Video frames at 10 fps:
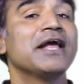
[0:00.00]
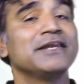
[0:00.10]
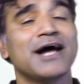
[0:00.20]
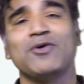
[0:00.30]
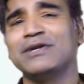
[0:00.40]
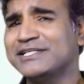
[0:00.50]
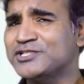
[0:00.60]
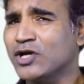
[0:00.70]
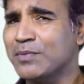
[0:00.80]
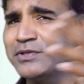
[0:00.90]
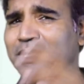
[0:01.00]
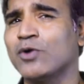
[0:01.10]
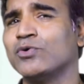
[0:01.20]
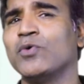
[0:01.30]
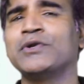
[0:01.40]
Now, let us talk about the
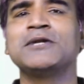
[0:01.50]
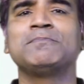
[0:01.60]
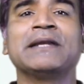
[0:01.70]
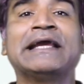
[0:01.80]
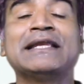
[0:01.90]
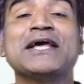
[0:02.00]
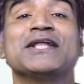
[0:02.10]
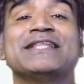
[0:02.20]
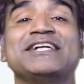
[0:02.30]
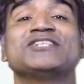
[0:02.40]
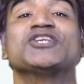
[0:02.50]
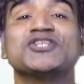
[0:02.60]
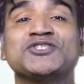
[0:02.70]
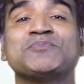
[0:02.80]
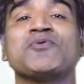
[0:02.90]
coronal plane that is
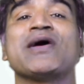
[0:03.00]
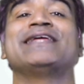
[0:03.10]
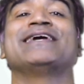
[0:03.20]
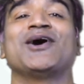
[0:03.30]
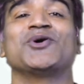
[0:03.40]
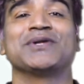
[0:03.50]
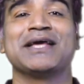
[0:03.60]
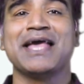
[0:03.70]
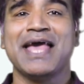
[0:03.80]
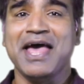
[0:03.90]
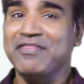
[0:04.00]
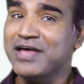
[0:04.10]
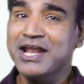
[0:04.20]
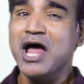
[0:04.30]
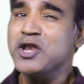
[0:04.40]
spreading out.
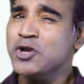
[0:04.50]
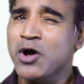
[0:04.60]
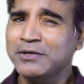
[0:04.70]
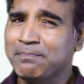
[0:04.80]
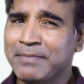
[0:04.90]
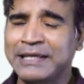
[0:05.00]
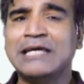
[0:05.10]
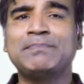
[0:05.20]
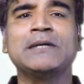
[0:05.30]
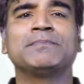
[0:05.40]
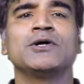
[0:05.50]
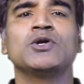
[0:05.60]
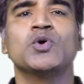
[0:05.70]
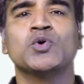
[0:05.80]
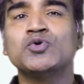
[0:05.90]
There are not many
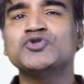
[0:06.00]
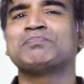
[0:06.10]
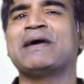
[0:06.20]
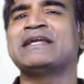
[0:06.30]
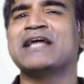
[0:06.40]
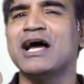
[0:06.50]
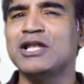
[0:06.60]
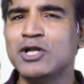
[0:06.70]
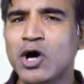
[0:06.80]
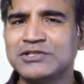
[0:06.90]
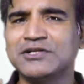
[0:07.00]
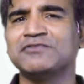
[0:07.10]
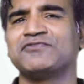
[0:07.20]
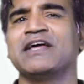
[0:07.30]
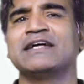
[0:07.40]
people who spend a lot
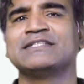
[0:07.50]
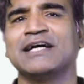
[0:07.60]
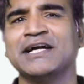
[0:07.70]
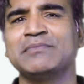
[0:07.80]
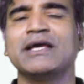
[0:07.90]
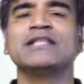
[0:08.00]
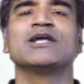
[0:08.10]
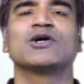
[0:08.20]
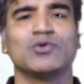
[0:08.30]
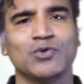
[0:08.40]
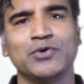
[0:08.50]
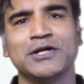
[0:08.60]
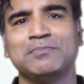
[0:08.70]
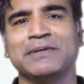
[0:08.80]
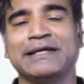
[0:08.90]
of their time in the
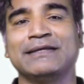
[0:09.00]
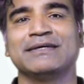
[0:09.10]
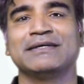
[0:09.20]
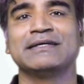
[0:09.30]
coronal plane.